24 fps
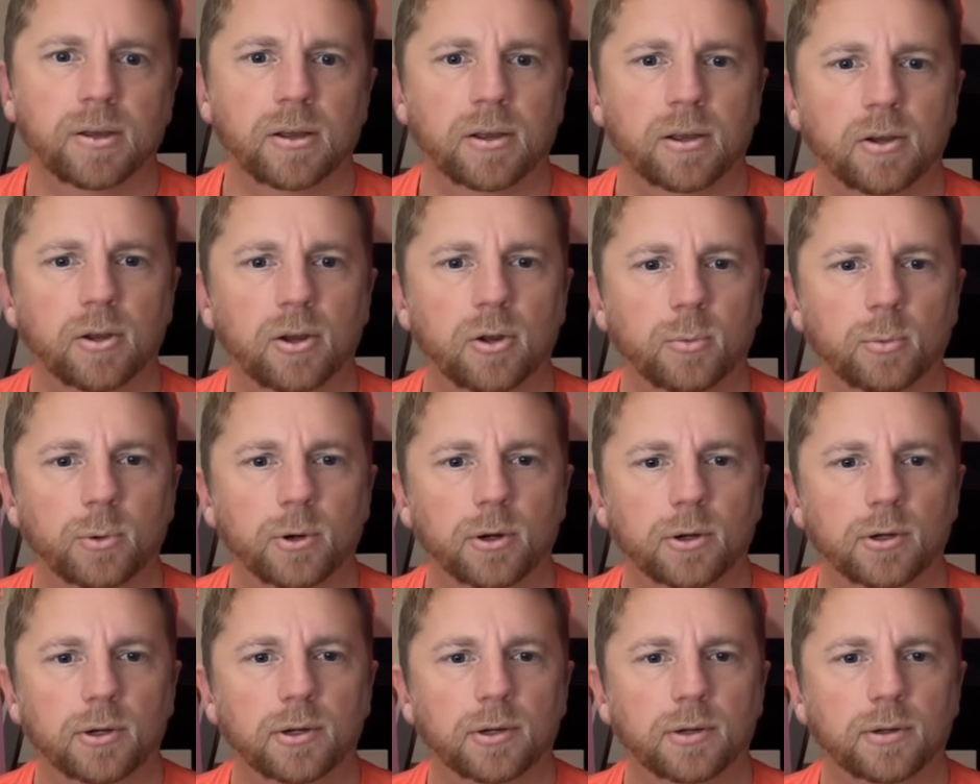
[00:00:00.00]
Could
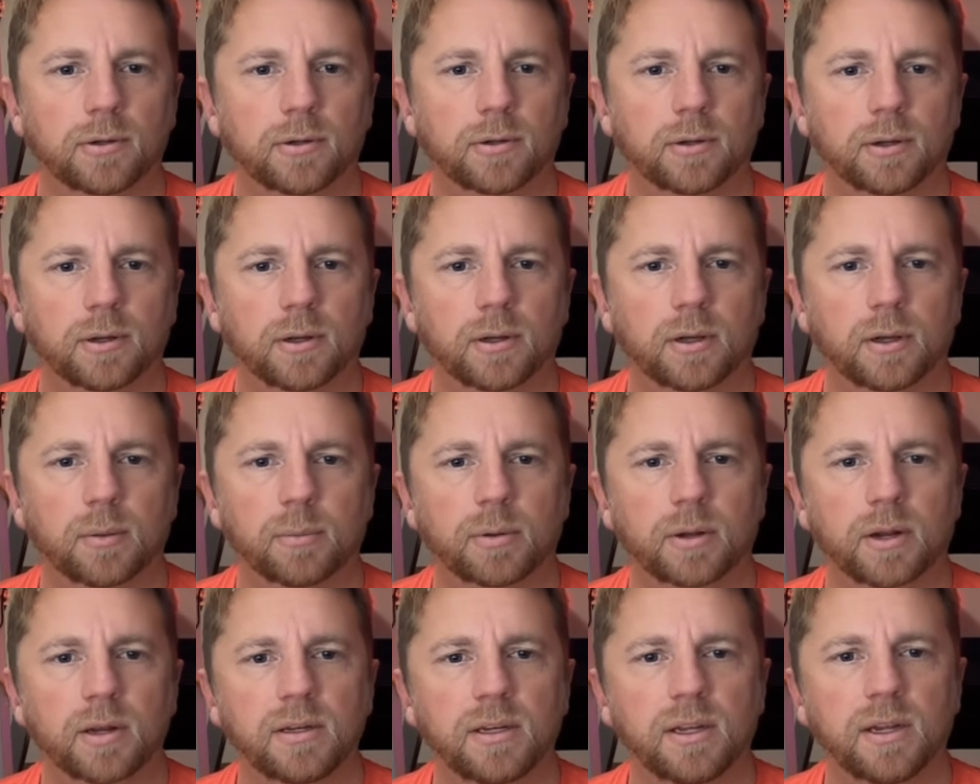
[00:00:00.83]
work, but
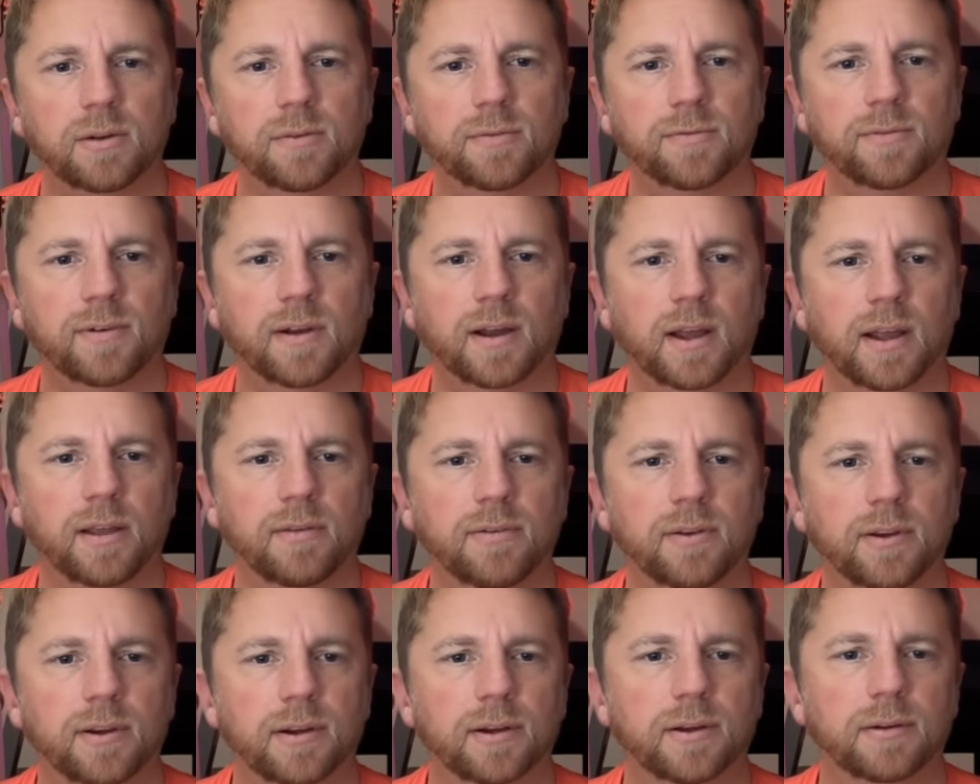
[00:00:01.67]
I need a
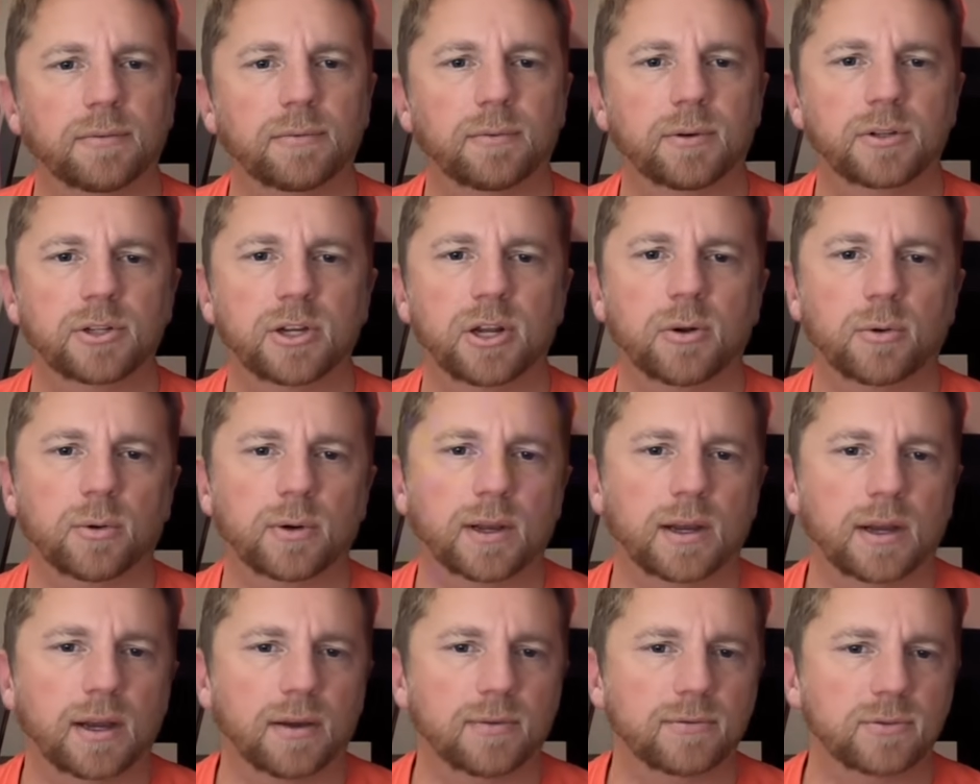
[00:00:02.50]
5 here, which I don't
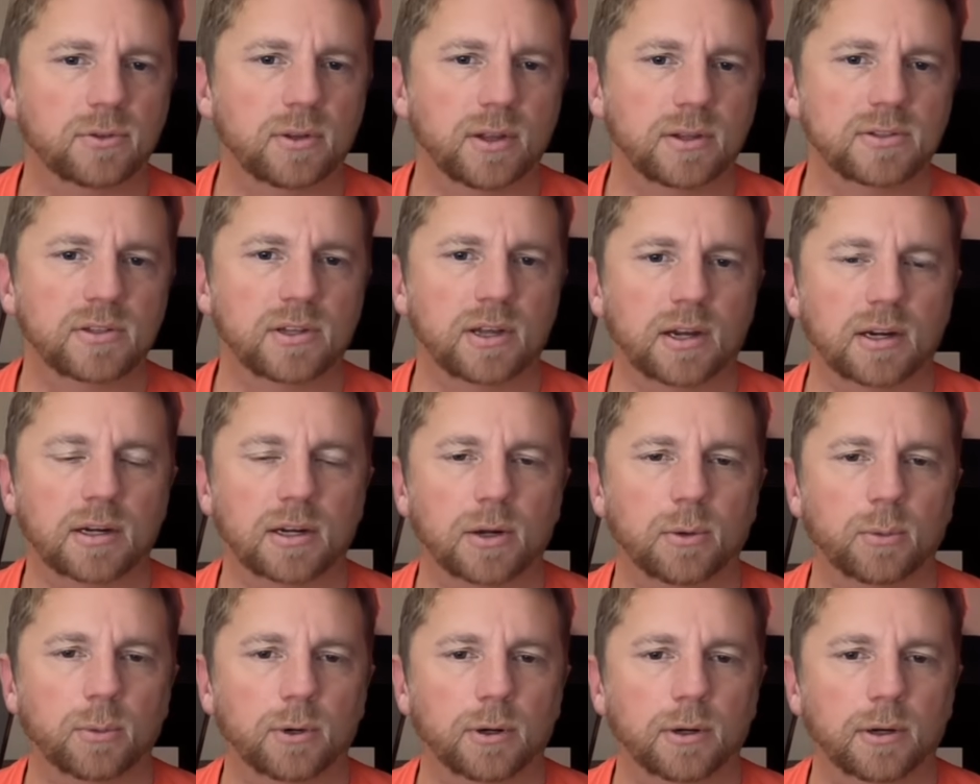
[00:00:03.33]
have, so that's not
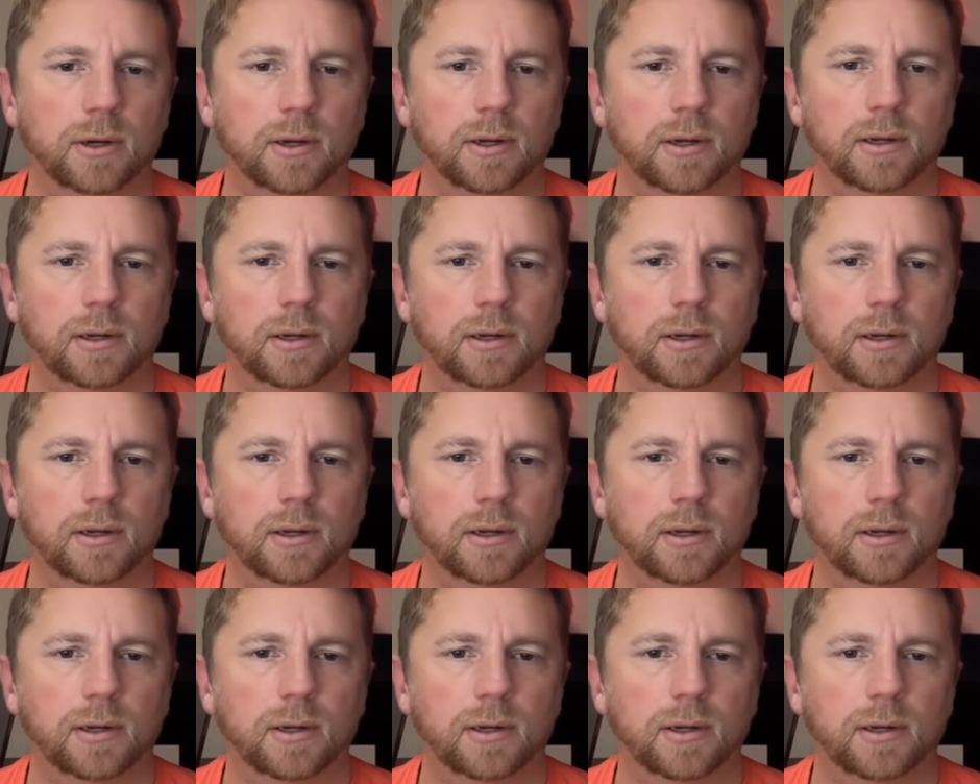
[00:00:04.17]
going to work.